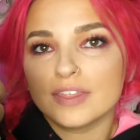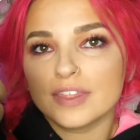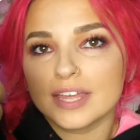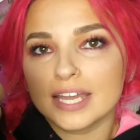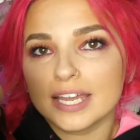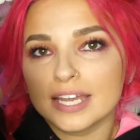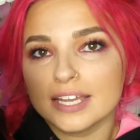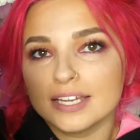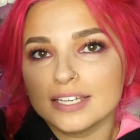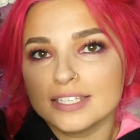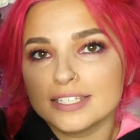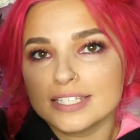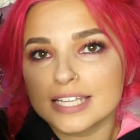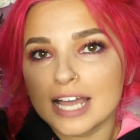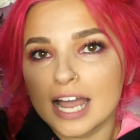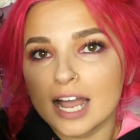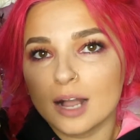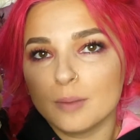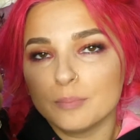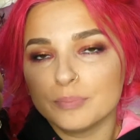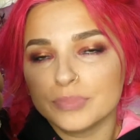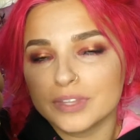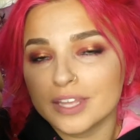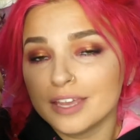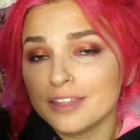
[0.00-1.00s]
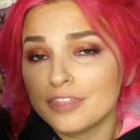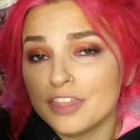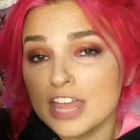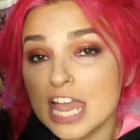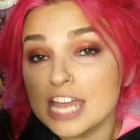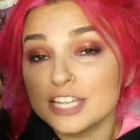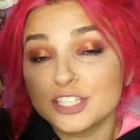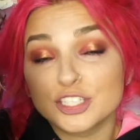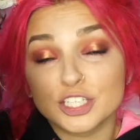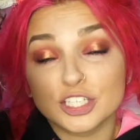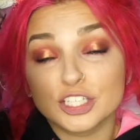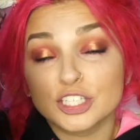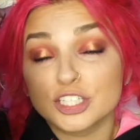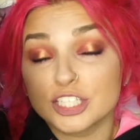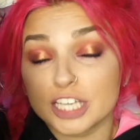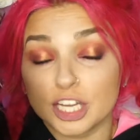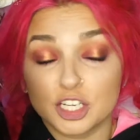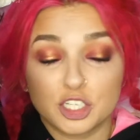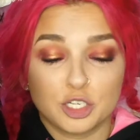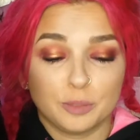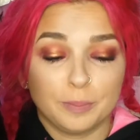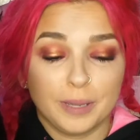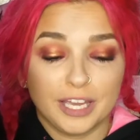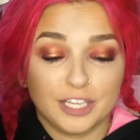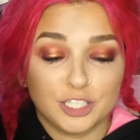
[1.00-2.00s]
these, that's
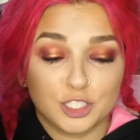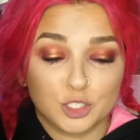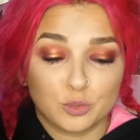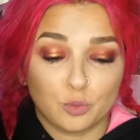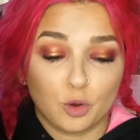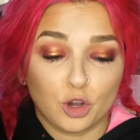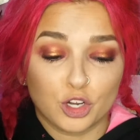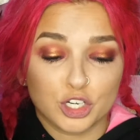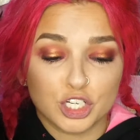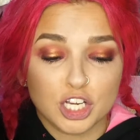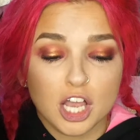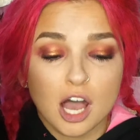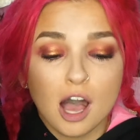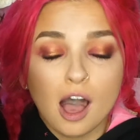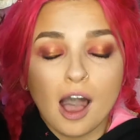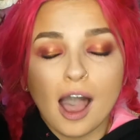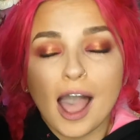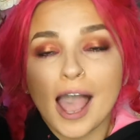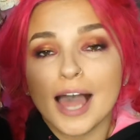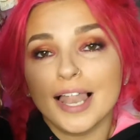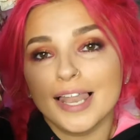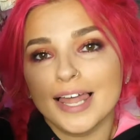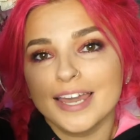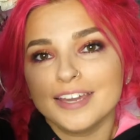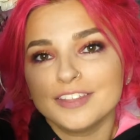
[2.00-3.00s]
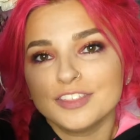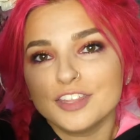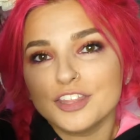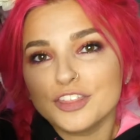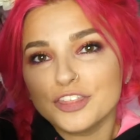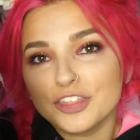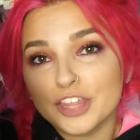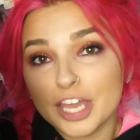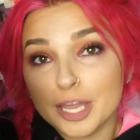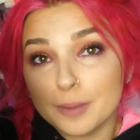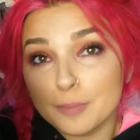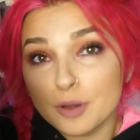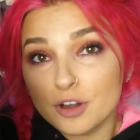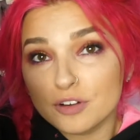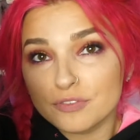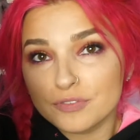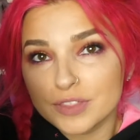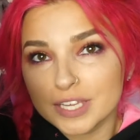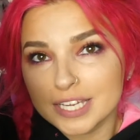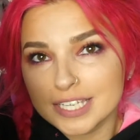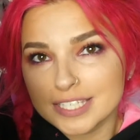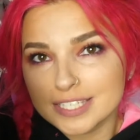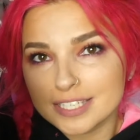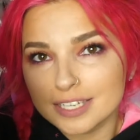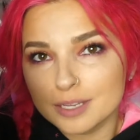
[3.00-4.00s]
such a bad swatch. I like the theme of
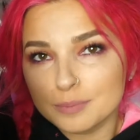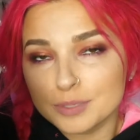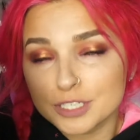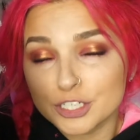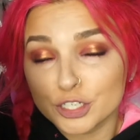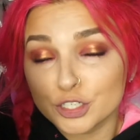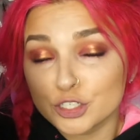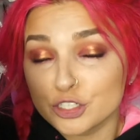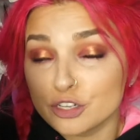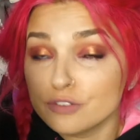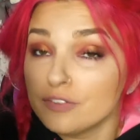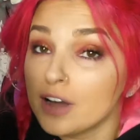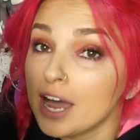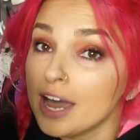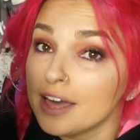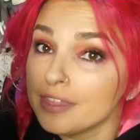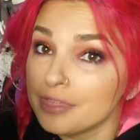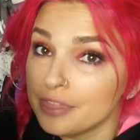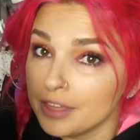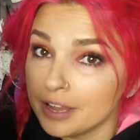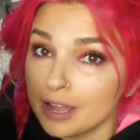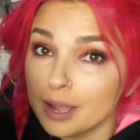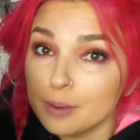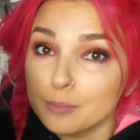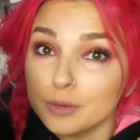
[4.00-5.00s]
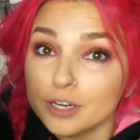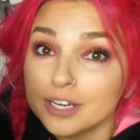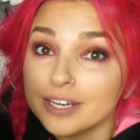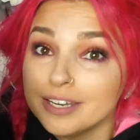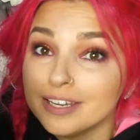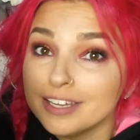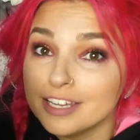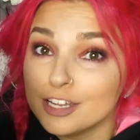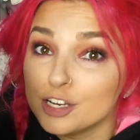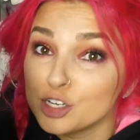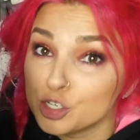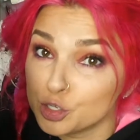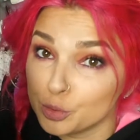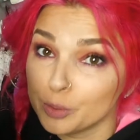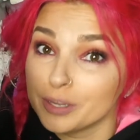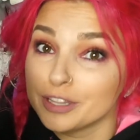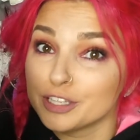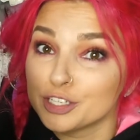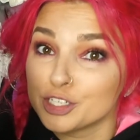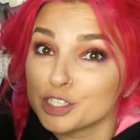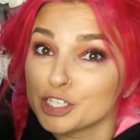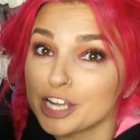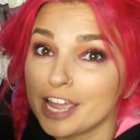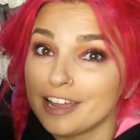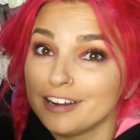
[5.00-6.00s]
these lipsticks so far. I think I'm gonna enjoy the
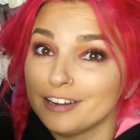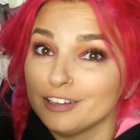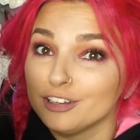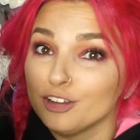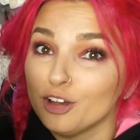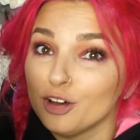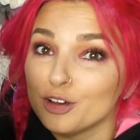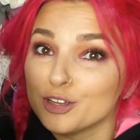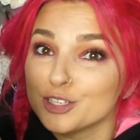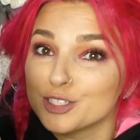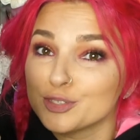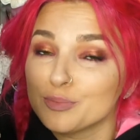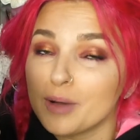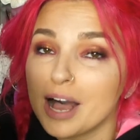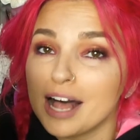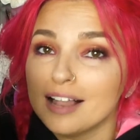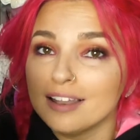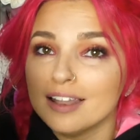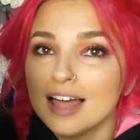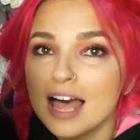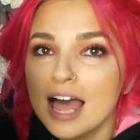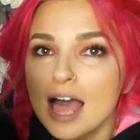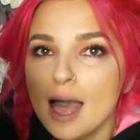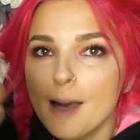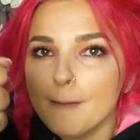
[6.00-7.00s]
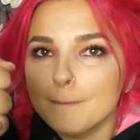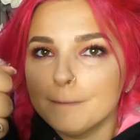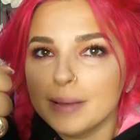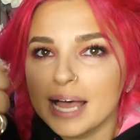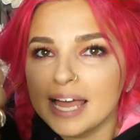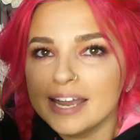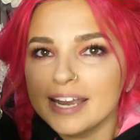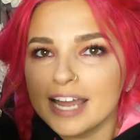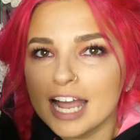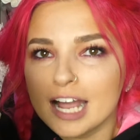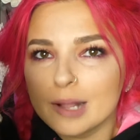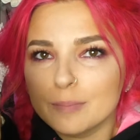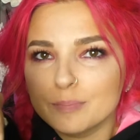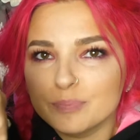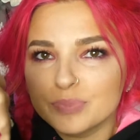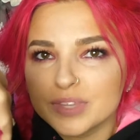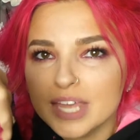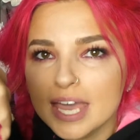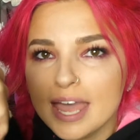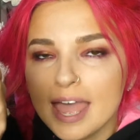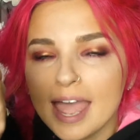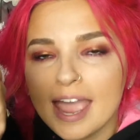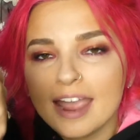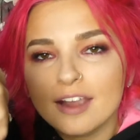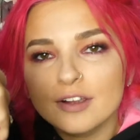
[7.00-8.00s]
shade a lot as well. But
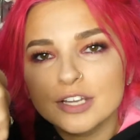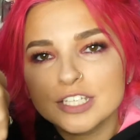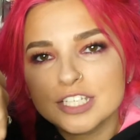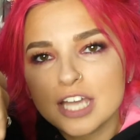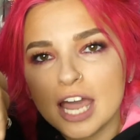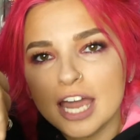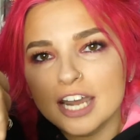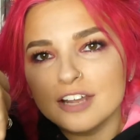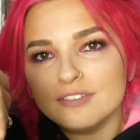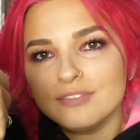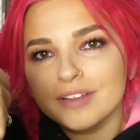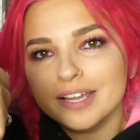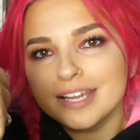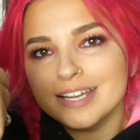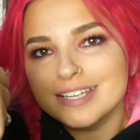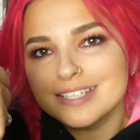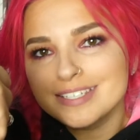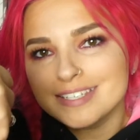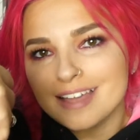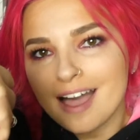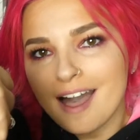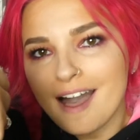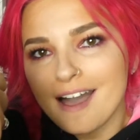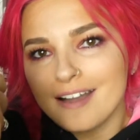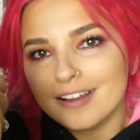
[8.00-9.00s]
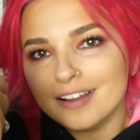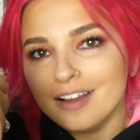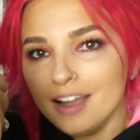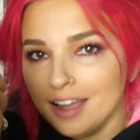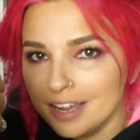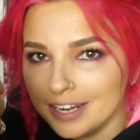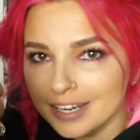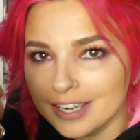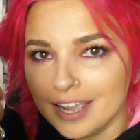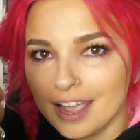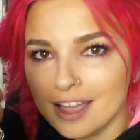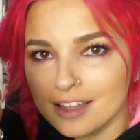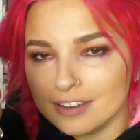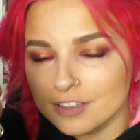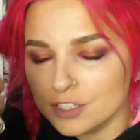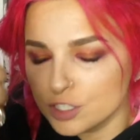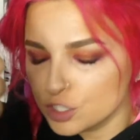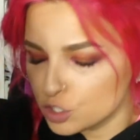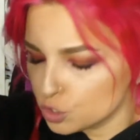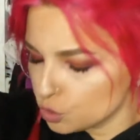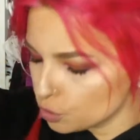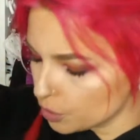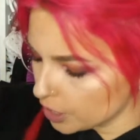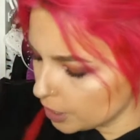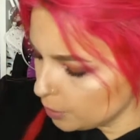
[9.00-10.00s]
how it's kind of like a dark kind of color
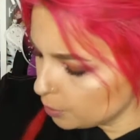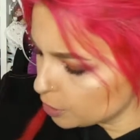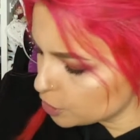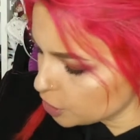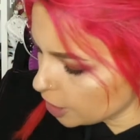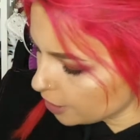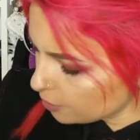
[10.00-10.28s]
story, which